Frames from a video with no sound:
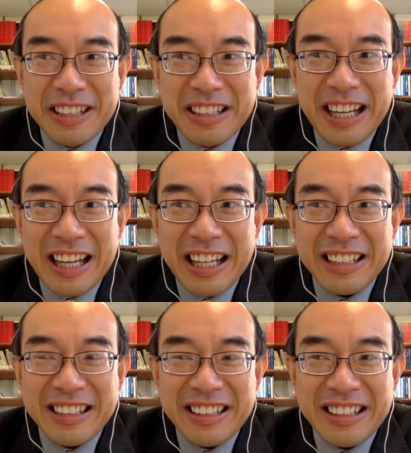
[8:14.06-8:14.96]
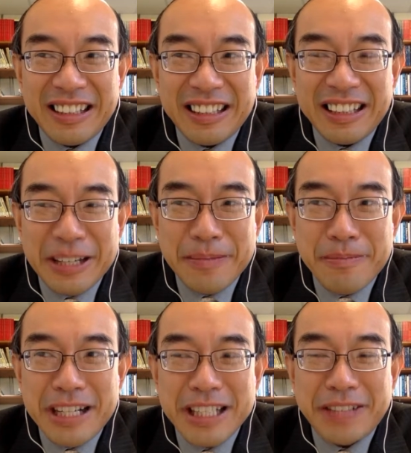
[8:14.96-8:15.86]
that
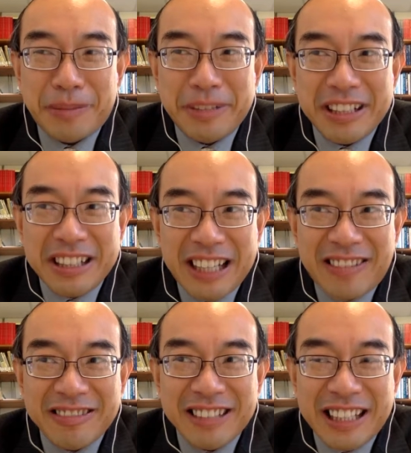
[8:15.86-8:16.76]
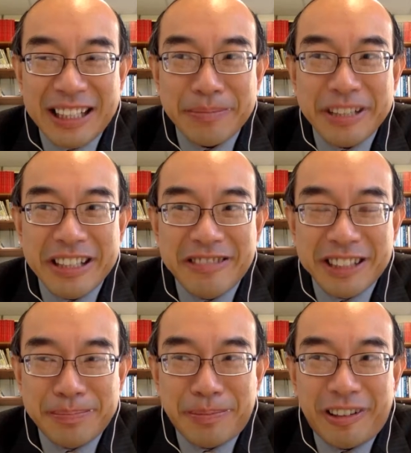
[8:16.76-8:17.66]
emerged from the ground up in
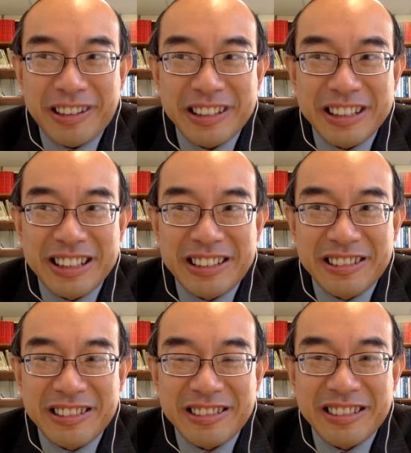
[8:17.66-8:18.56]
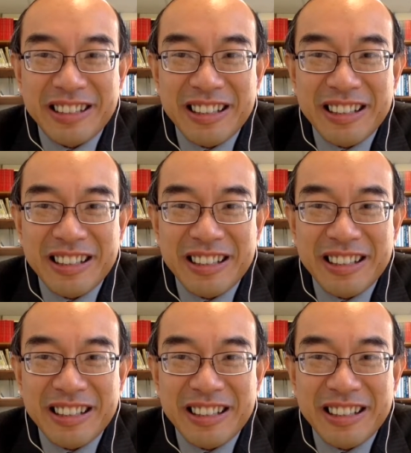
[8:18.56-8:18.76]
response to